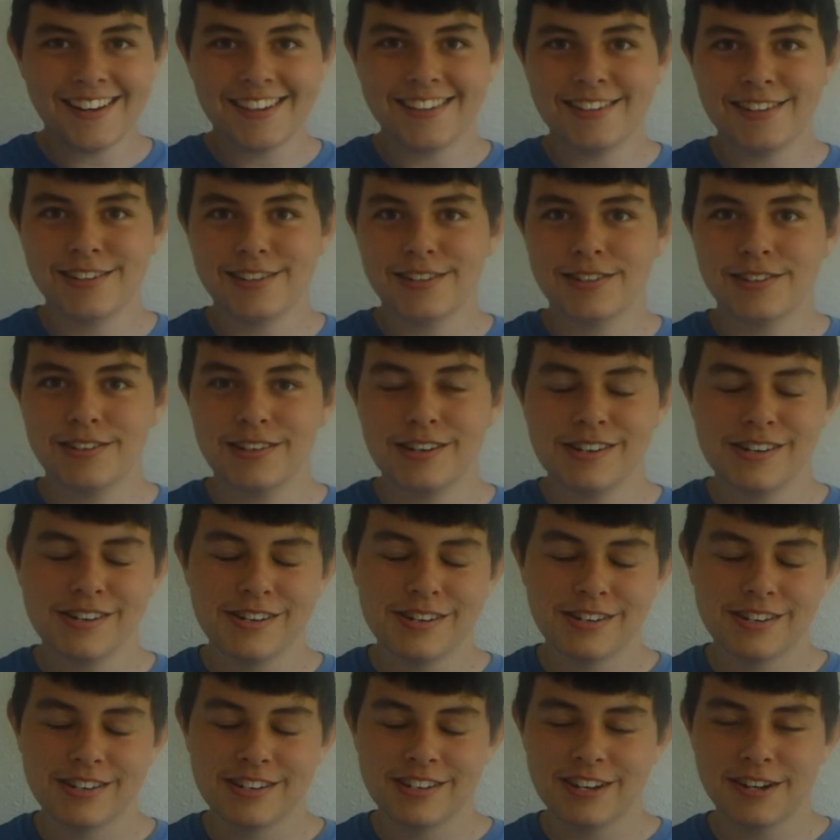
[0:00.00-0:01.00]
It's
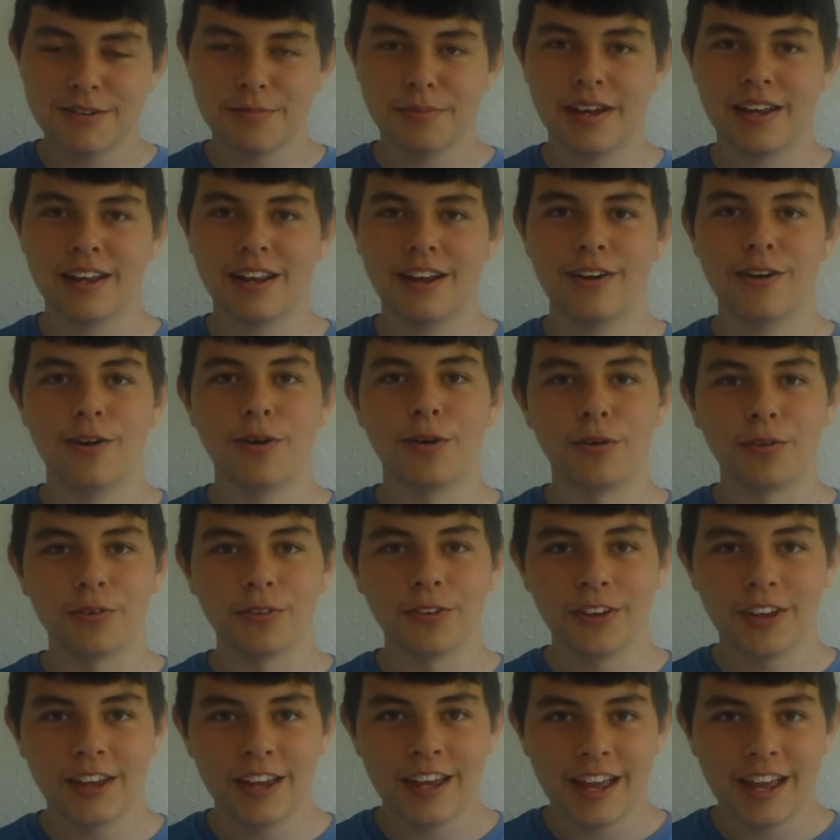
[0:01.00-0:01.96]
just cinematic gold,